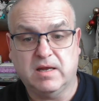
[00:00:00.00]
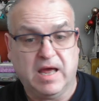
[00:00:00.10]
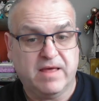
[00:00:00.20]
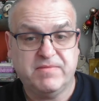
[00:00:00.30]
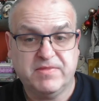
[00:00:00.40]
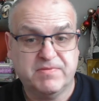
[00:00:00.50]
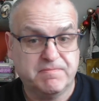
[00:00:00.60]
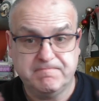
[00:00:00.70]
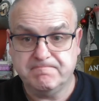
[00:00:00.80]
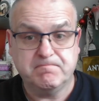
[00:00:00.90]
and
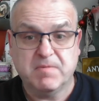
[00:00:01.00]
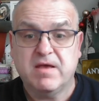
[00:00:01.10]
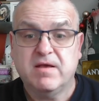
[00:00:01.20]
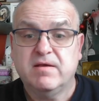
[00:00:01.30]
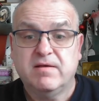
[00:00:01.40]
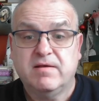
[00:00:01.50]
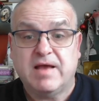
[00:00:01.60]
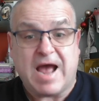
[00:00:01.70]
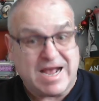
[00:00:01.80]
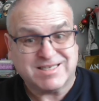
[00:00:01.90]

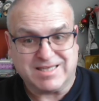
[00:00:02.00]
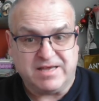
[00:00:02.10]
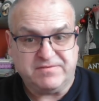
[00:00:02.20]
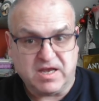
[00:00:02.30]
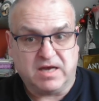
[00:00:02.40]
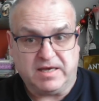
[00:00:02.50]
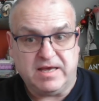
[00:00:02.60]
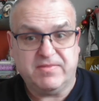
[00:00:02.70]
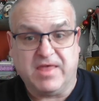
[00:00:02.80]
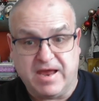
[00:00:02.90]
as they've done it,
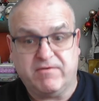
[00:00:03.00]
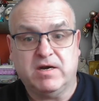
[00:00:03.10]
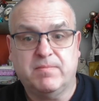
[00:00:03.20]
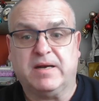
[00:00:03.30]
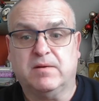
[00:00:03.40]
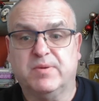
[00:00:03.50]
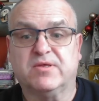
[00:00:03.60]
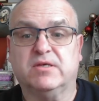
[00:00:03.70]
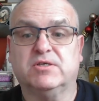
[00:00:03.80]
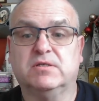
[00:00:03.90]
they're in a better
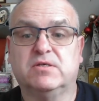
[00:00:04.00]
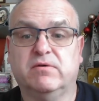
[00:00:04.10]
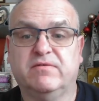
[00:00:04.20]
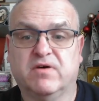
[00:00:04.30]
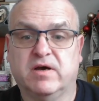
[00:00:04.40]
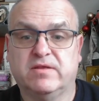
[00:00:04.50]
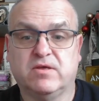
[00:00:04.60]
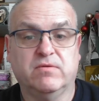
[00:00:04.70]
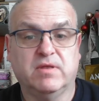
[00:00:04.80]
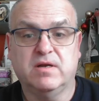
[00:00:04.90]
position to advise you
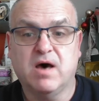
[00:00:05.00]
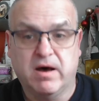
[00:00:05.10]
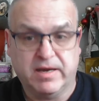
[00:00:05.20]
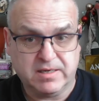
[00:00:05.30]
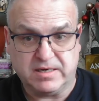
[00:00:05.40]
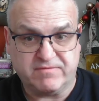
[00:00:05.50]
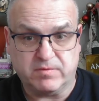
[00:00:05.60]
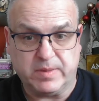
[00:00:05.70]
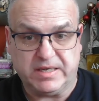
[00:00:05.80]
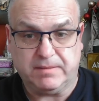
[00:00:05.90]
than I could ever
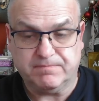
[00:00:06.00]
be.